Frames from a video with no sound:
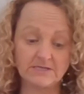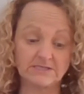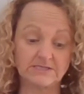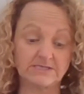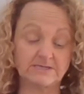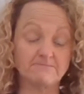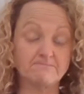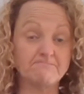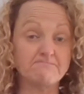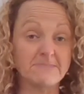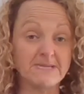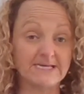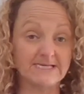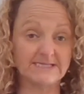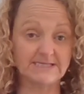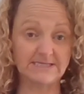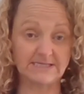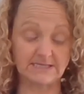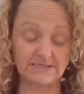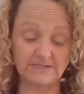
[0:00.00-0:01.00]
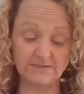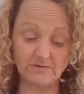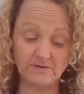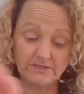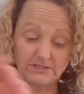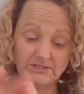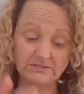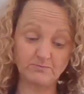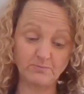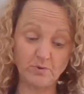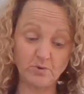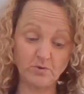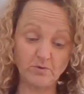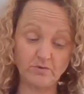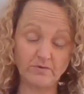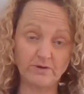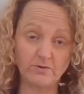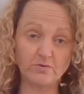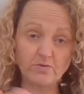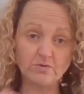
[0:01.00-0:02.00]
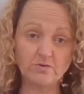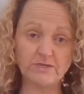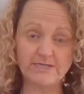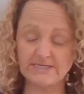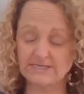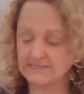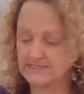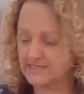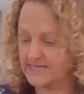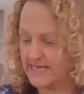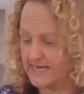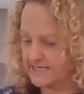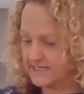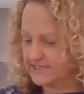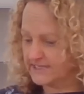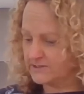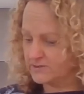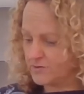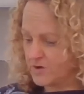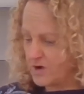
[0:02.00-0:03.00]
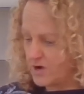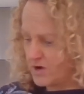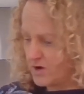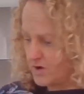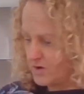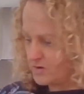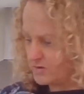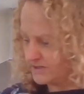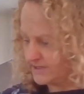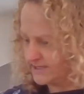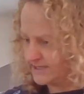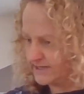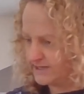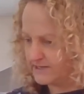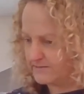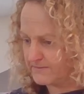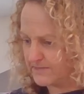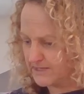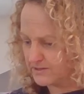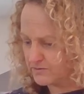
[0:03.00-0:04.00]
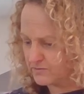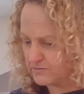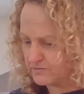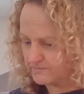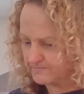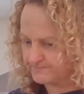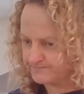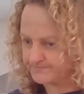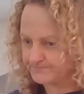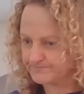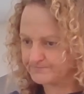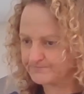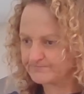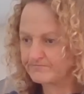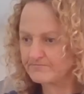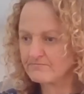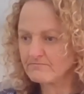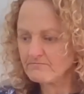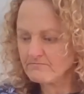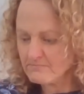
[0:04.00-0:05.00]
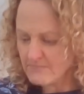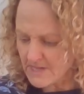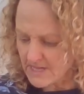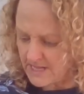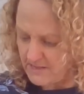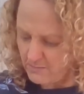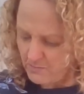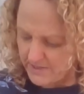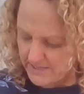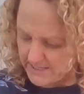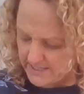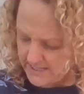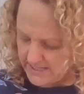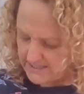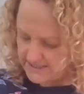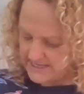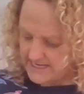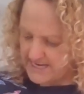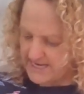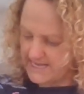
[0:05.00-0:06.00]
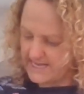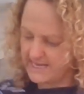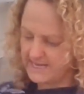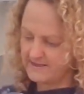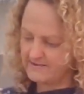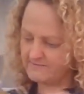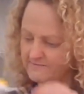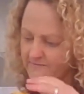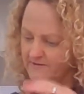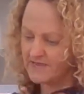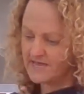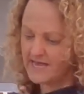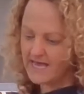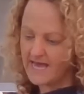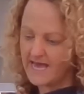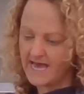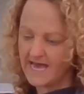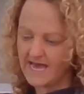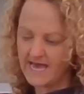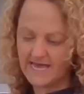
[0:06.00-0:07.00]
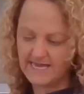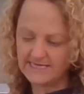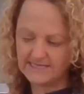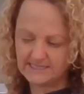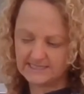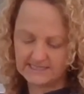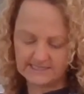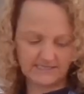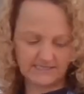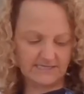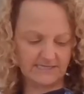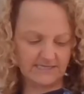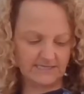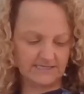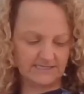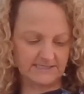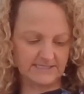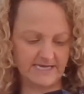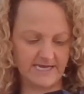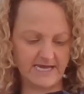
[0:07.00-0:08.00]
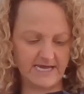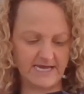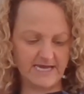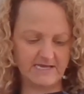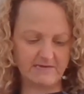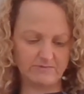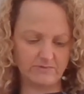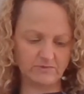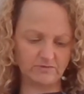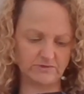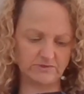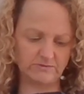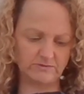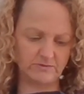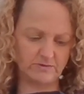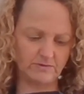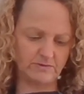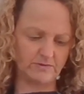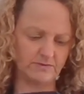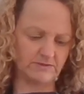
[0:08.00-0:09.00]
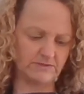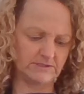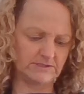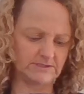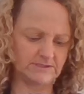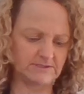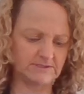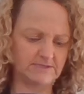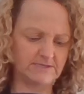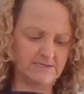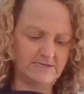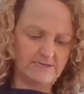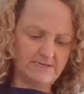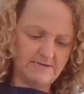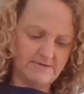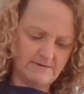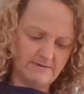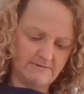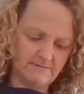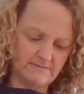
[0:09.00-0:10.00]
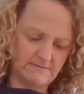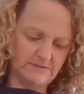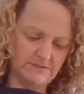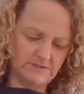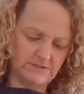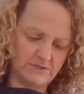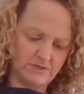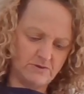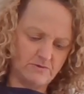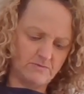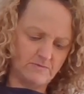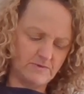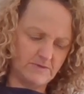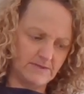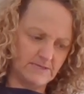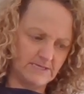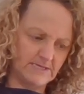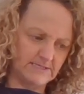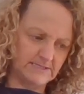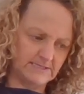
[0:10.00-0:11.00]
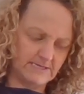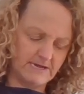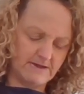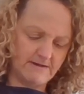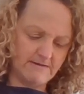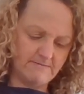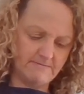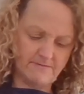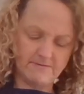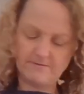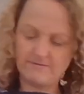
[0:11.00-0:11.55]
to mix it. So I just pour it all into that little hole in the middle. And we need to have 8 tablespoons. I'll just open this up.